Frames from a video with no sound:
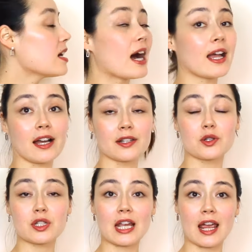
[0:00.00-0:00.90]
I
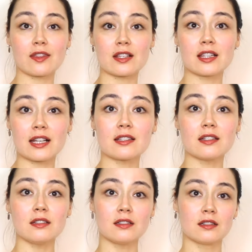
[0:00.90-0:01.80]
understand this lesson.
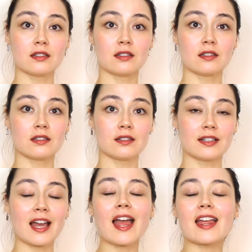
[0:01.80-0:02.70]

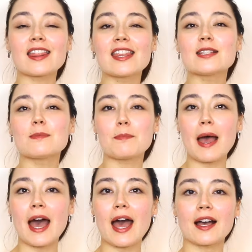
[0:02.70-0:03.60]
This
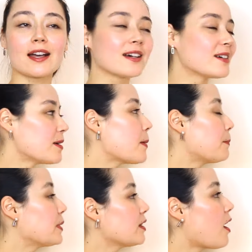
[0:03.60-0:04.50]
bag
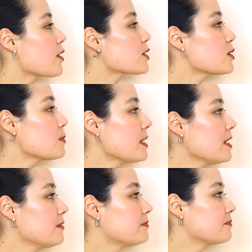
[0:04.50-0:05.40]
belongs to me.
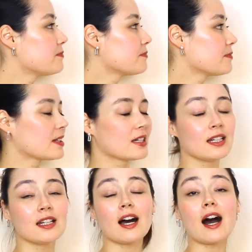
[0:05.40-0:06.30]

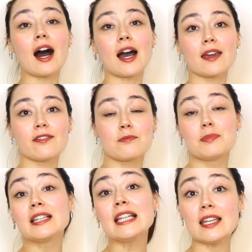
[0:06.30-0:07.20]
I've
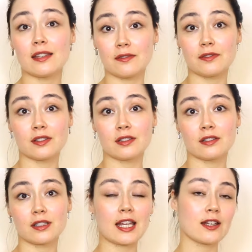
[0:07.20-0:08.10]
believed
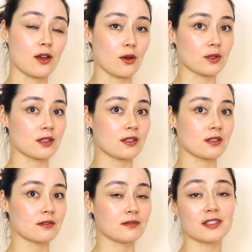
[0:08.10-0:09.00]
in
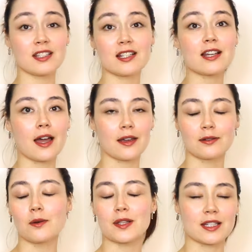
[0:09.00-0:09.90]
ghosts since I
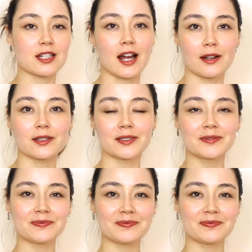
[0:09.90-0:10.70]
was a child.